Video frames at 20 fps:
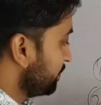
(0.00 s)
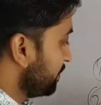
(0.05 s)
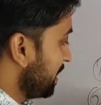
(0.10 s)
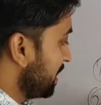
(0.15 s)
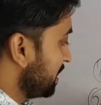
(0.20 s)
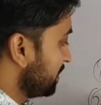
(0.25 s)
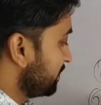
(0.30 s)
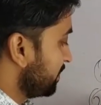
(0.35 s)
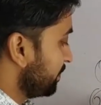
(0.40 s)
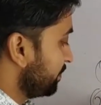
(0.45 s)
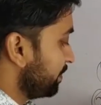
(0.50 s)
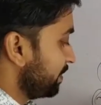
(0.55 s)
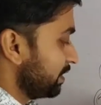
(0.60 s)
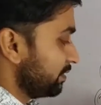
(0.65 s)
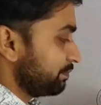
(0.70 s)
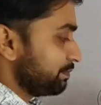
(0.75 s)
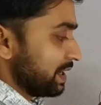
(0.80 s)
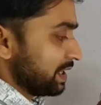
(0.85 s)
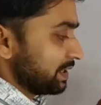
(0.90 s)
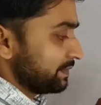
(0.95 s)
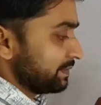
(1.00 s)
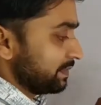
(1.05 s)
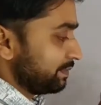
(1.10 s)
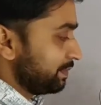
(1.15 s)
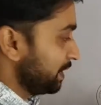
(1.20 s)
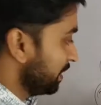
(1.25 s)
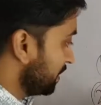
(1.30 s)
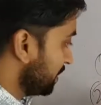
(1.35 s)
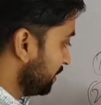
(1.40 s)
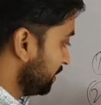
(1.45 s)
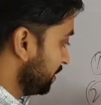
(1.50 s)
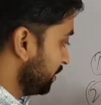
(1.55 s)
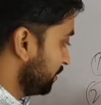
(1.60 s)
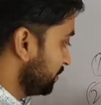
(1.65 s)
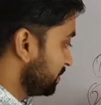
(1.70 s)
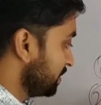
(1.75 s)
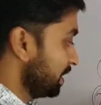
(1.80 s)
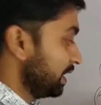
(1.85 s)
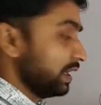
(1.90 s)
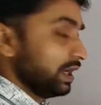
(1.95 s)
past perfect
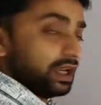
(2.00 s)
continuous.